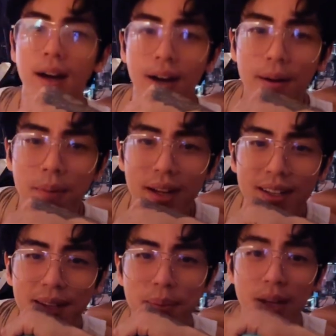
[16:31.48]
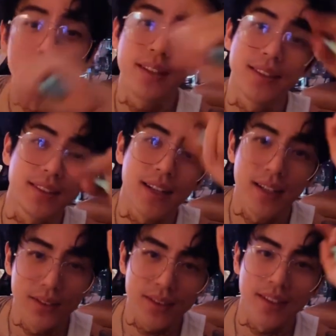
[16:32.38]
But it does,
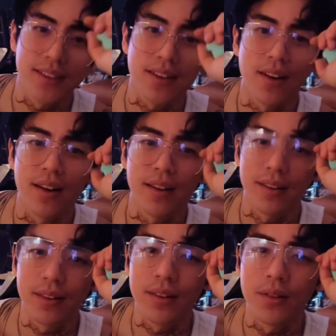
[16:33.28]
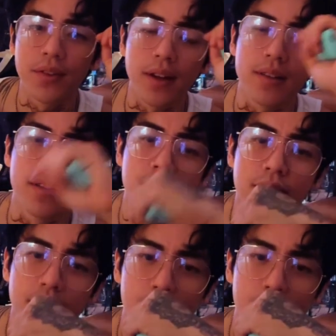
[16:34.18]
it kind of looks like a sky in the reflection.